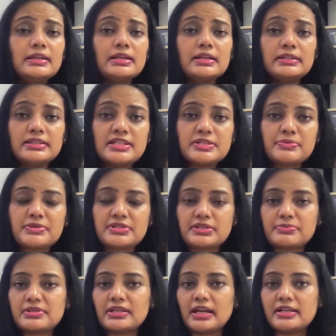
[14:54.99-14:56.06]
These
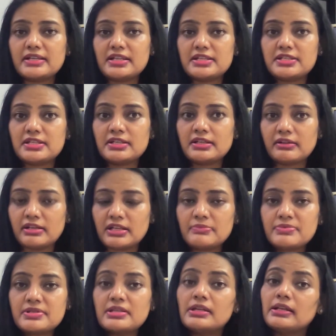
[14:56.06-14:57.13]
prescription anti-aging
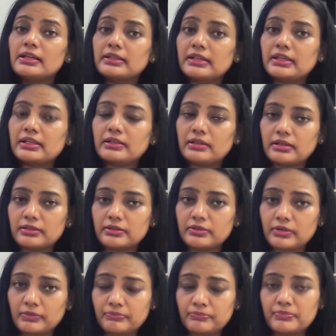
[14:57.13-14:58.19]
creams can
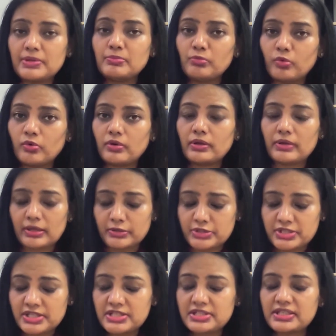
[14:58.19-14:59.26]
be more,
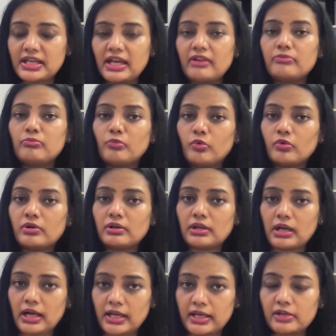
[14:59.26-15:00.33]
since they have more
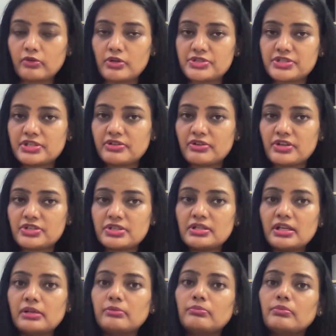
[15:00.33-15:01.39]
higher concentration,
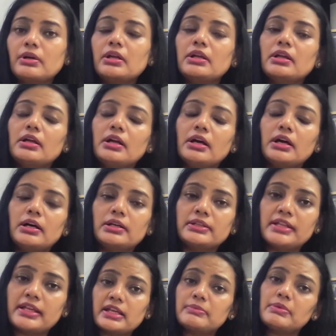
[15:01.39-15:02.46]
and they
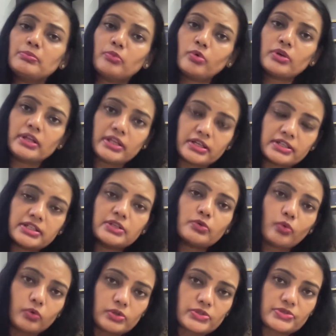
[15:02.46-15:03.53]
be more irritant
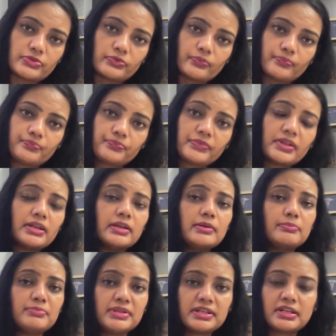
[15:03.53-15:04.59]
also.
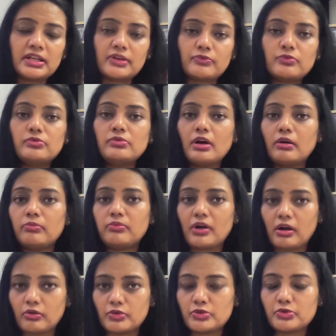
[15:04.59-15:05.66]
Be careful of
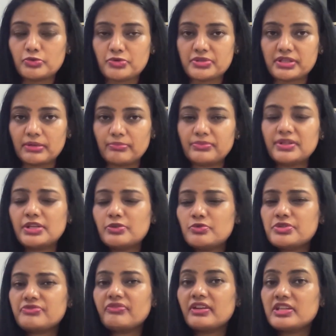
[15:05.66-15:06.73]
how you use them. They're
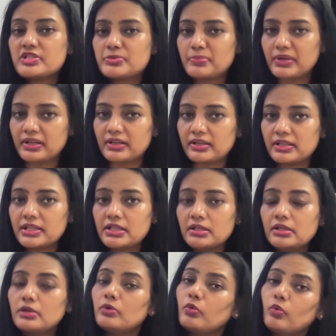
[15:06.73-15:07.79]
used very sparingly,
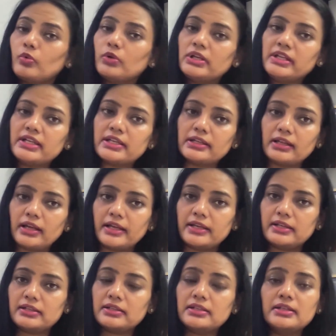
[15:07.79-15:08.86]
only at night.
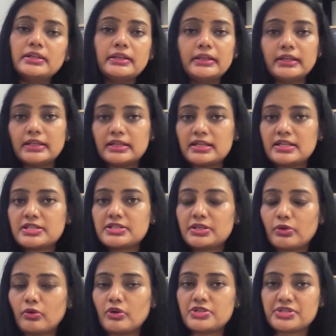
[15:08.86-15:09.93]
In case they
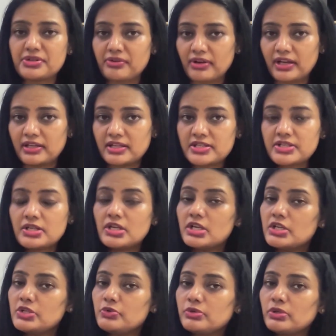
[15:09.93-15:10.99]
cause dryness,
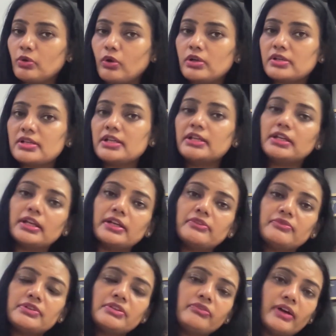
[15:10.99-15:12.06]
you can alternate it
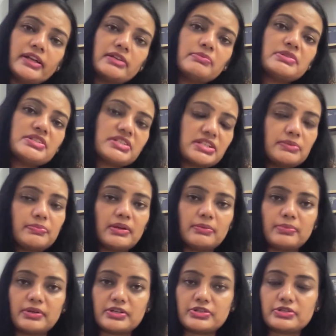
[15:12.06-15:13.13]
with a vitamin C
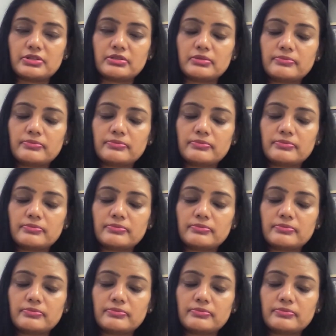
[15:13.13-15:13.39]
preparation.